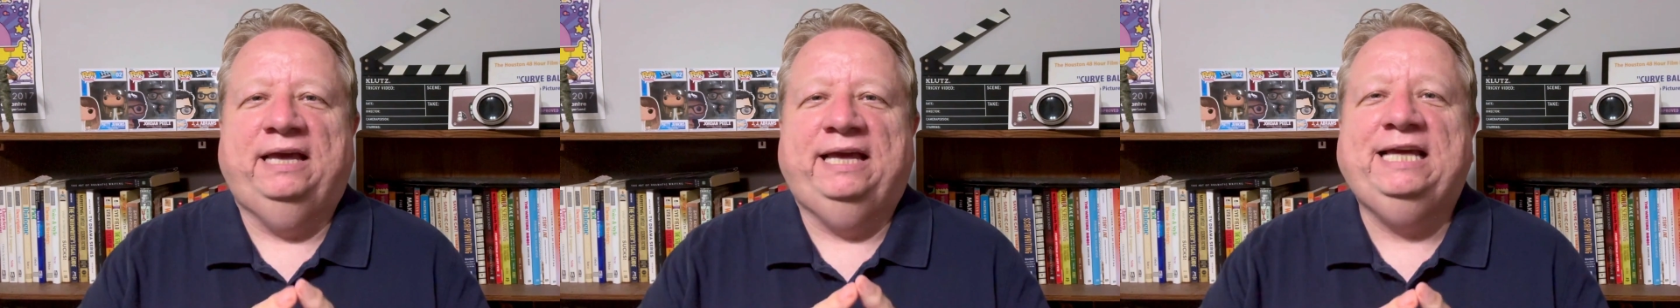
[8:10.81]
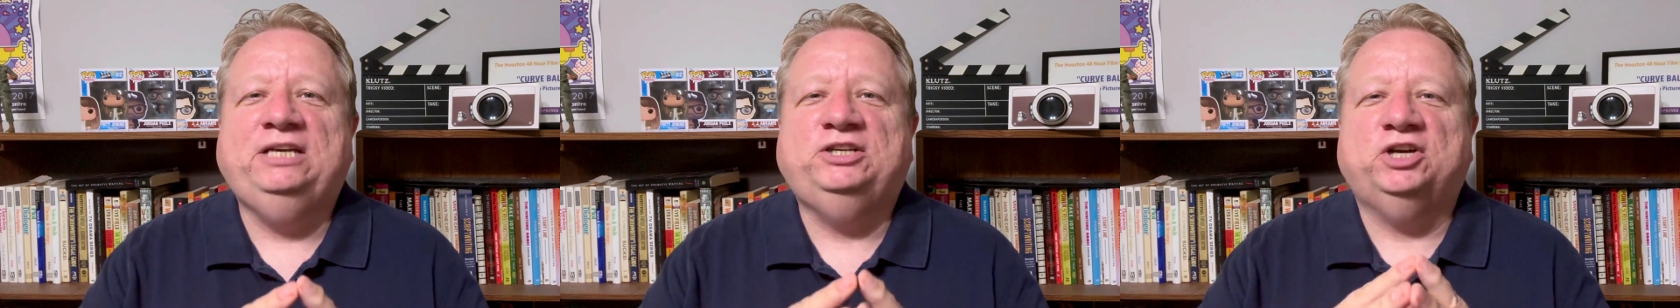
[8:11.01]

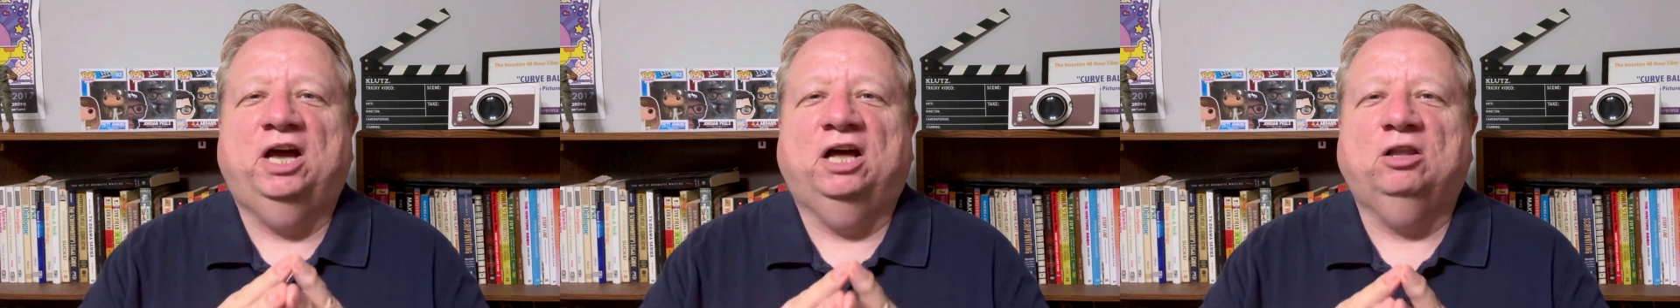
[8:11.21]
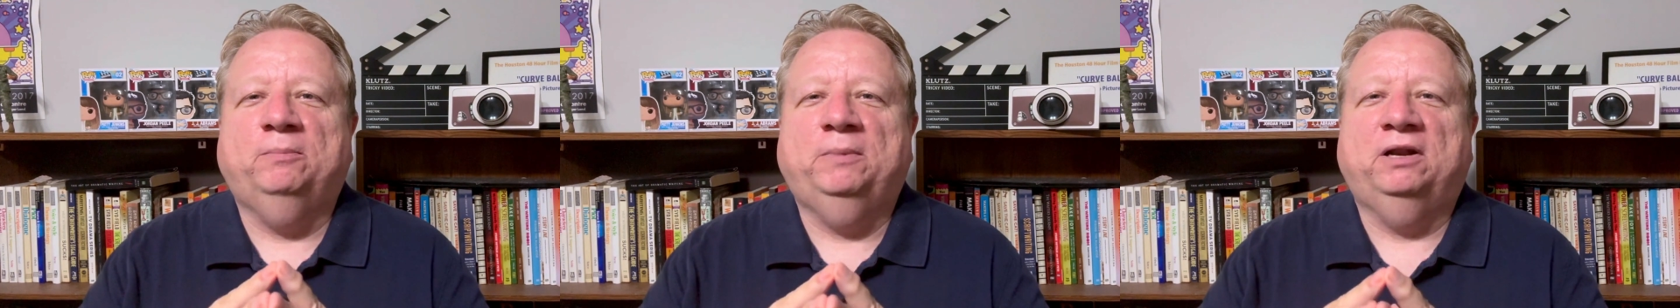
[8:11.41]
Each
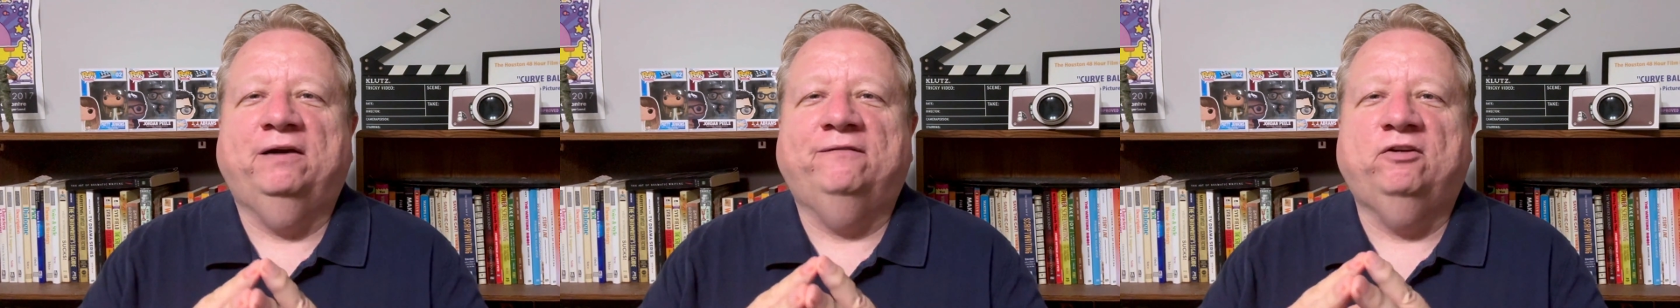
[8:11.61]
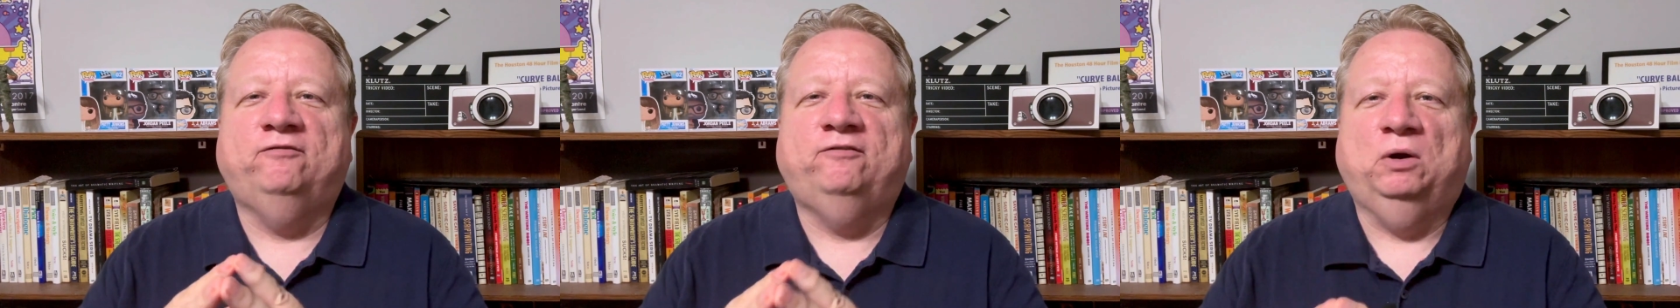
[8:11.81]
element
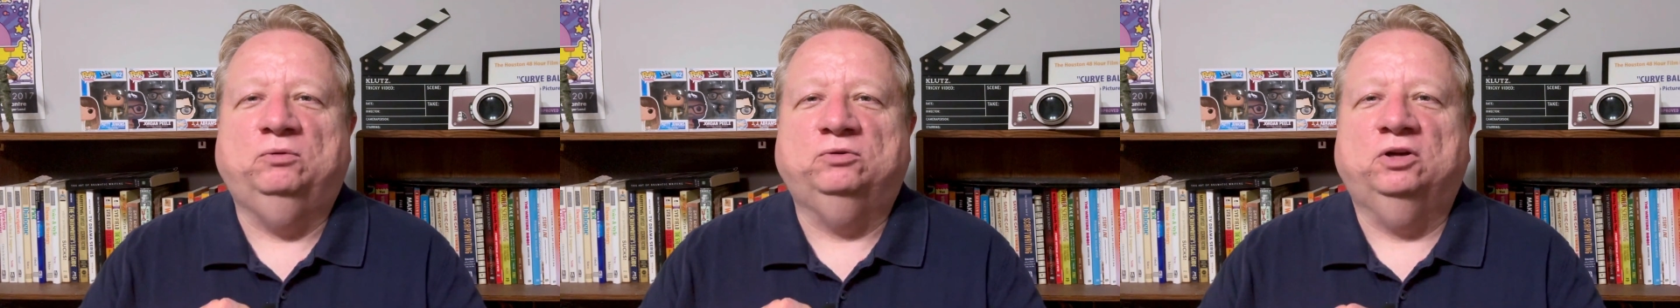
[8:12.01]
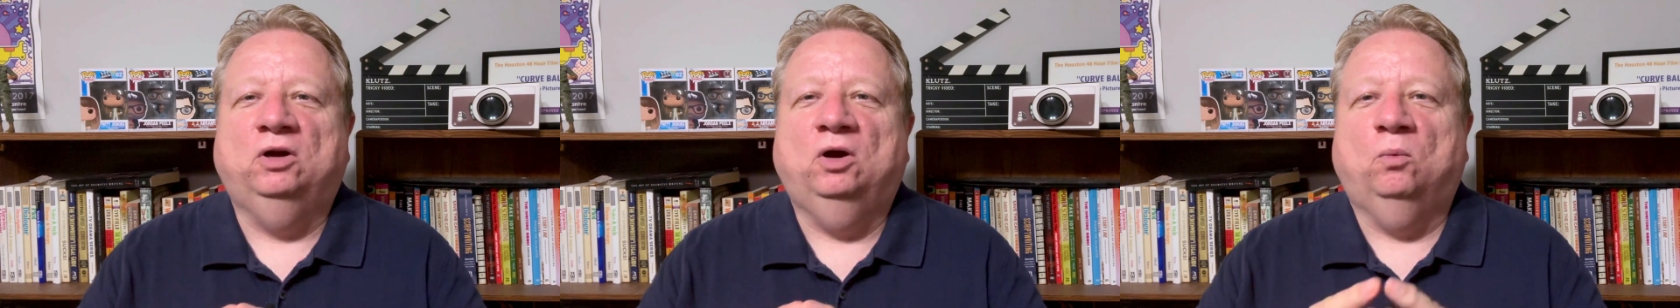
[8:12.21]
of the
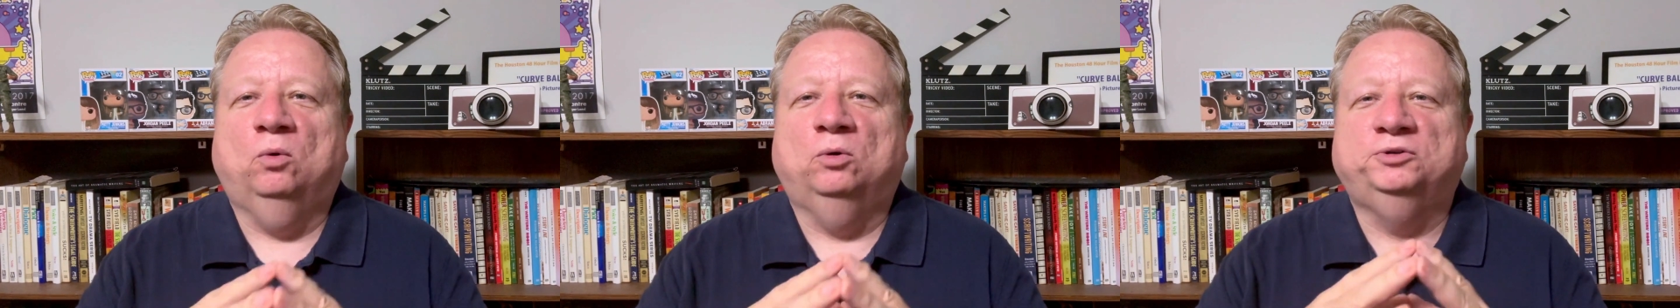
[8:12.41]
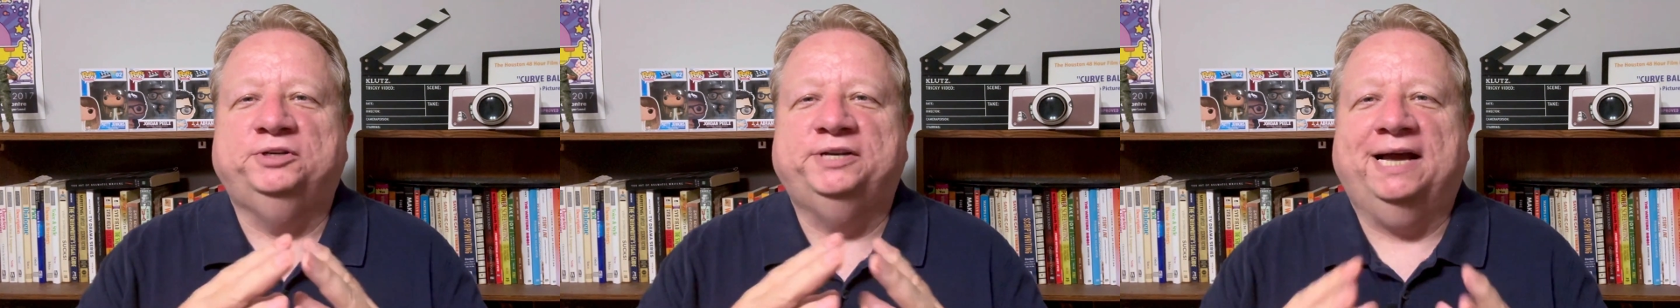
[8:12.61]
vote
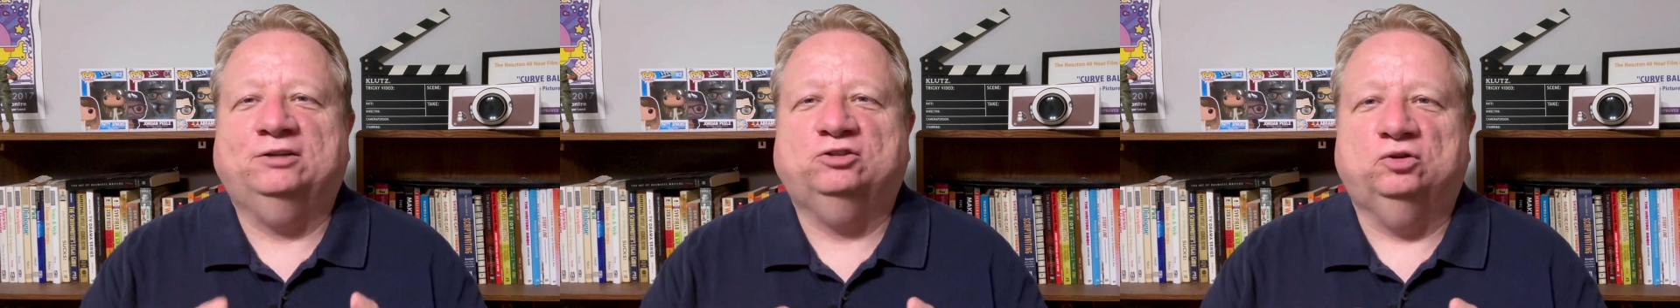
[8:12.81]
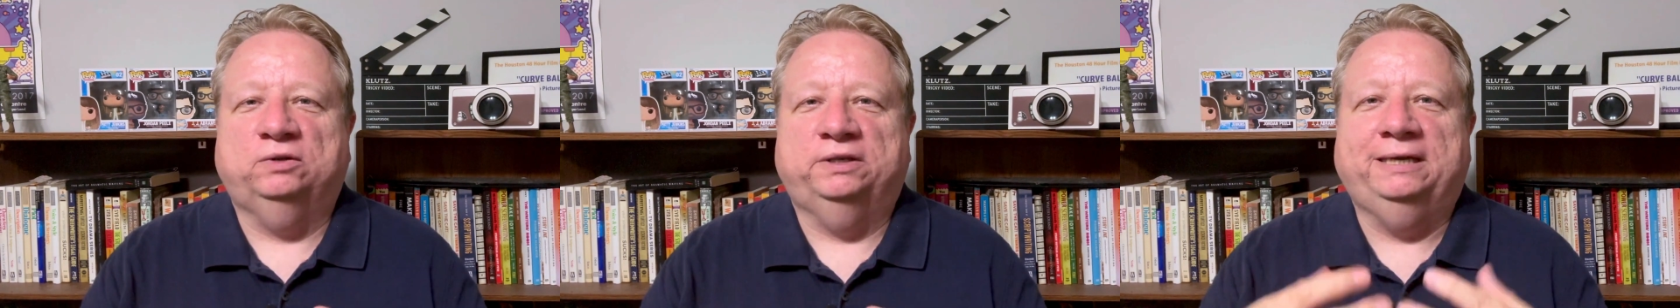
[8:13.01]
will
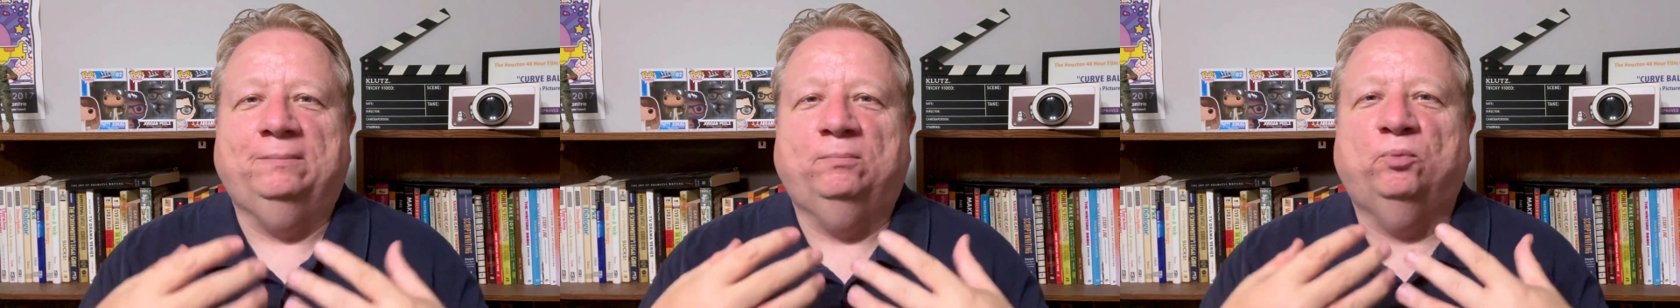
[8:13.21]
naturally